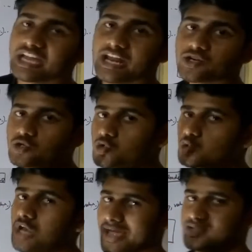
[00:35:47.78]
there are
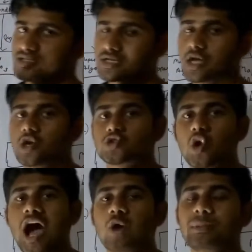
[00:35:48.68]
two lines.
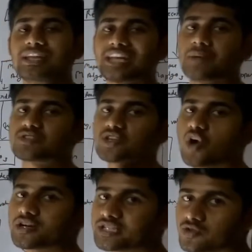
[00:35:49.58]
So how many times
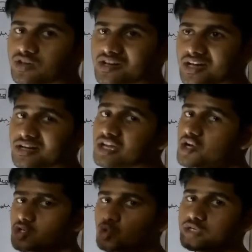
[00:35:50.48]
record reader will run?
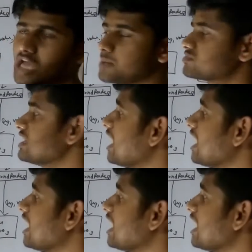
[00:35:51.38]
Two times.